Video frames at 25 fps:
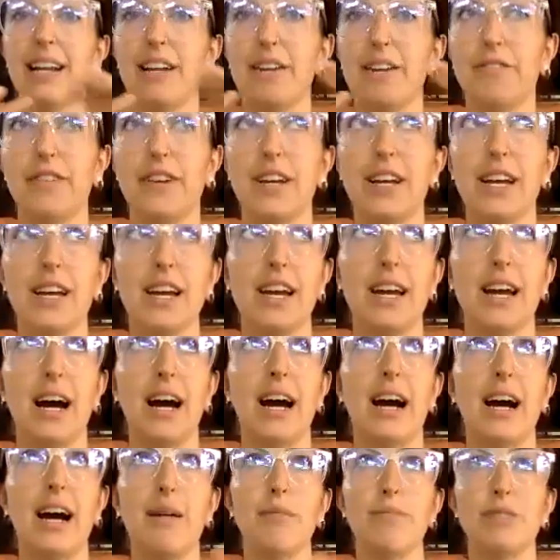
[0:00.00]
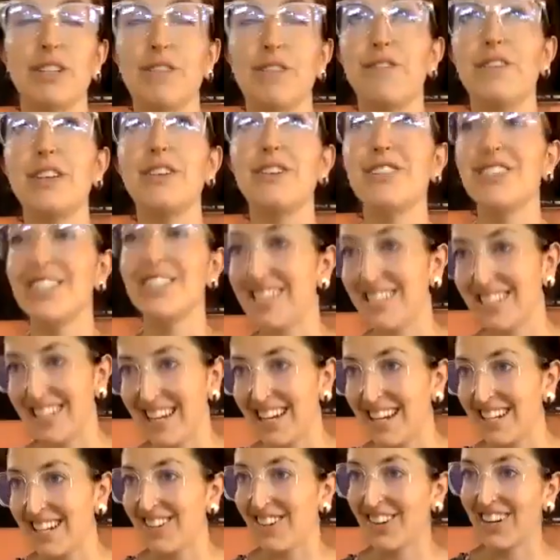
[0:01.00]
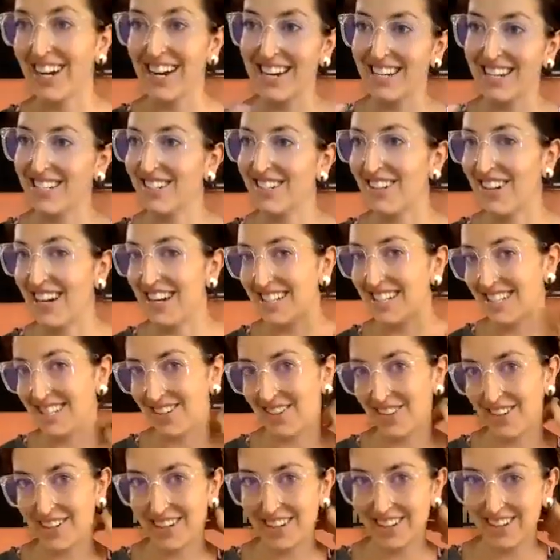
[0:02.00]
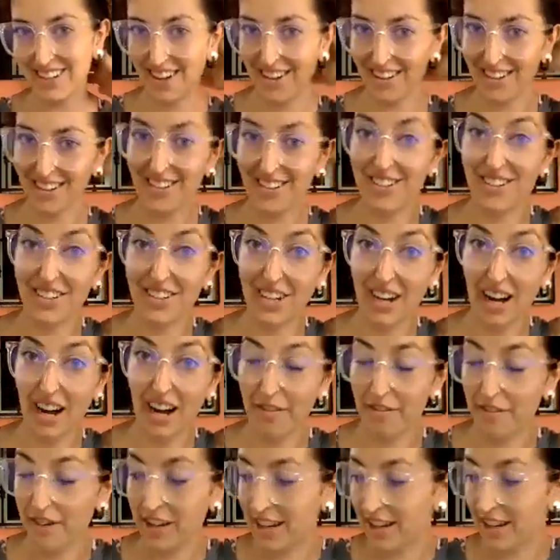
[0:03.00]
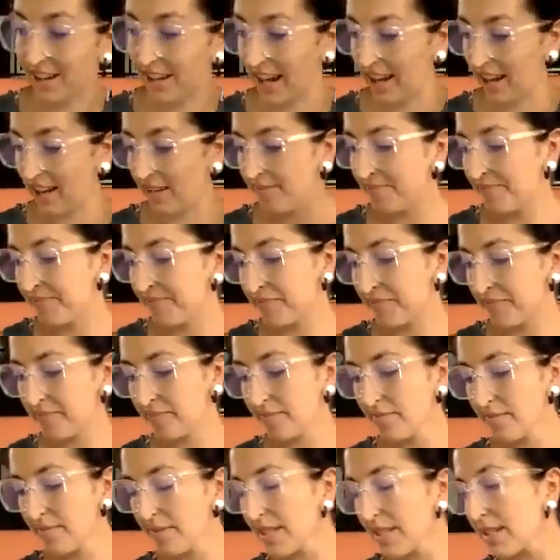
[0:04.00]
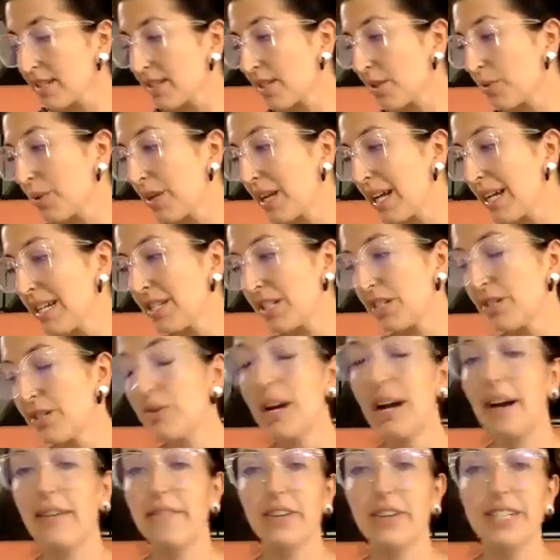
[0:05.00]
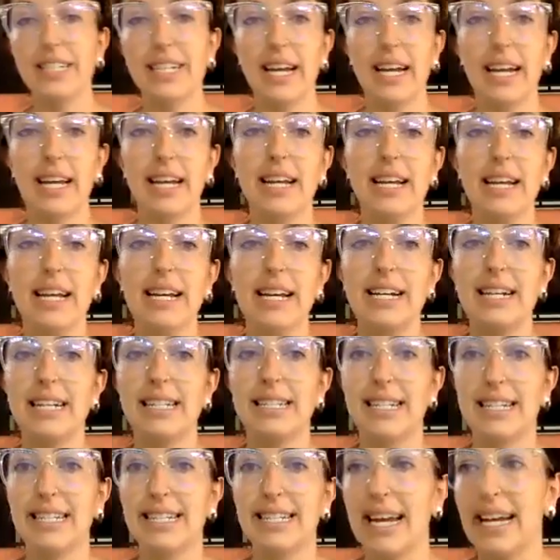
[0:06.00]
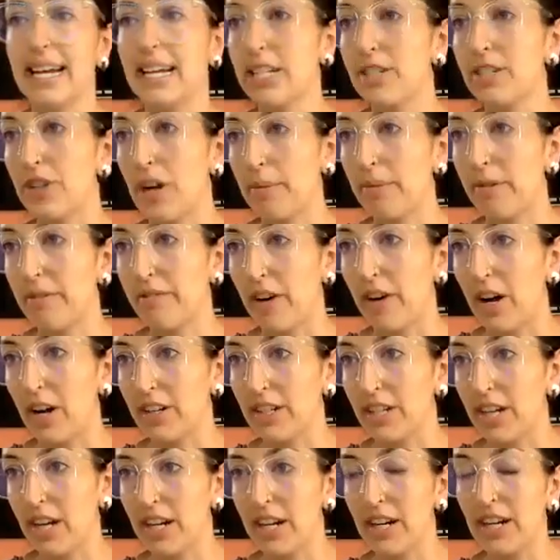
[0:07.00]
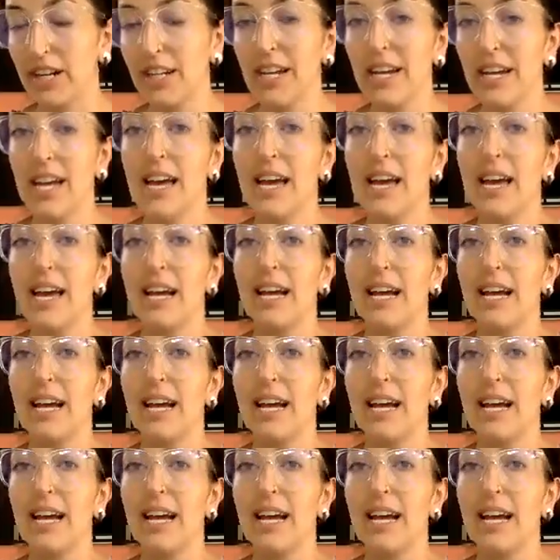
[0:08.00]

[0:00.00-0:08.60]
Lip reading: that kind of diffuses it or integrates the oil all through the coffee. Okay, so what I do every day is I take a drop of On Guard,